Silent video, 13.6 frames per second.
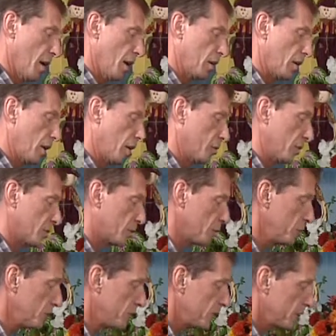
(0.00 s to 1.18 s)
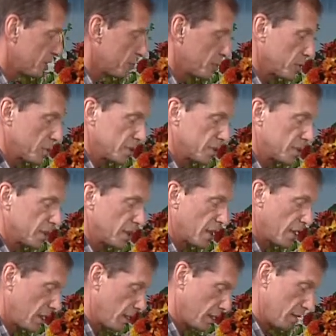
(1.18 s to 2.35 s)
along with 2 teaspoons
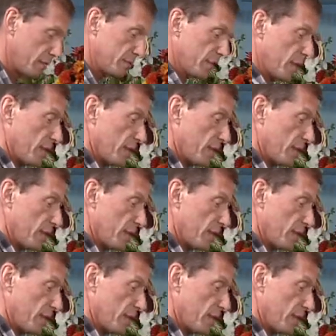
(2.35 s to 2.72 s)
of